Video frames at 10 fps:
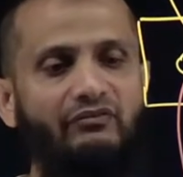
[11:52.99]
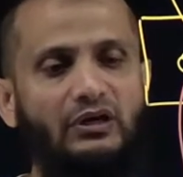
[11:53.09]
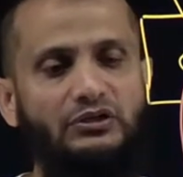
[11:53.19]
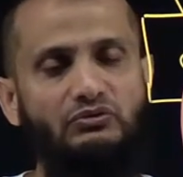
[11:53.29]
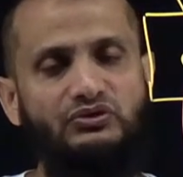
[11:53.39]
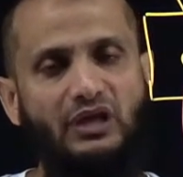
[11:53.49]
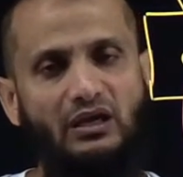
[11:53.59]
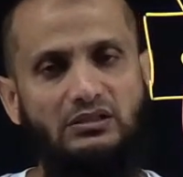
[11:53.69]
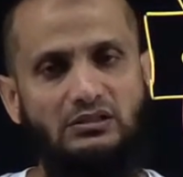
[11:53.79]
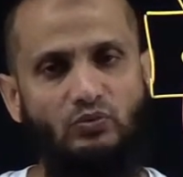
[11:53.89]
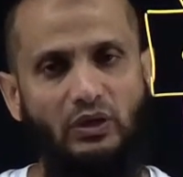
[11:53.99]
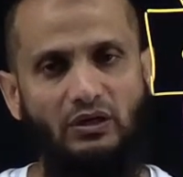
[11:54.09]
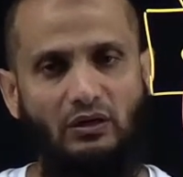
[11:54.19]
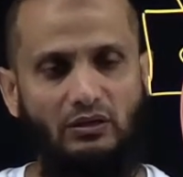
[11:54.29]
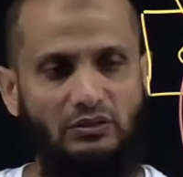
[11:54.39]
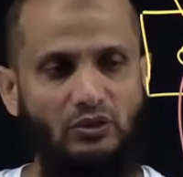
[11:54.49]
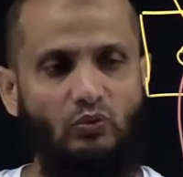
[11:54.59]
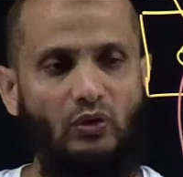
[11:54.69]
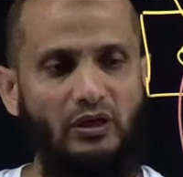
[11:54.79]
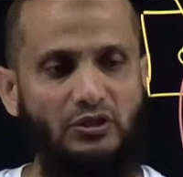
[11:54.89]
a use case where you
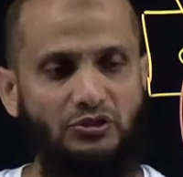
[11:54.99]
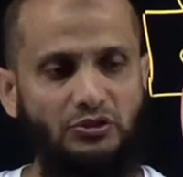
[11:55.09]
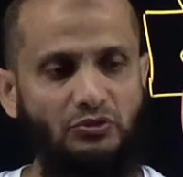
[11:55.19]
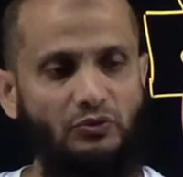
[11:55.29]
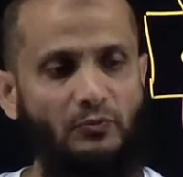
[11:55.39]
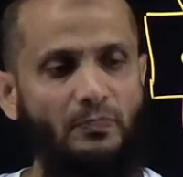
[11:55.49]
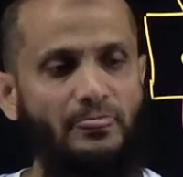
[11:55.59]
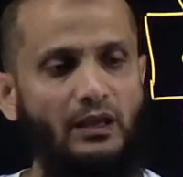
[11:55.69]
wanted to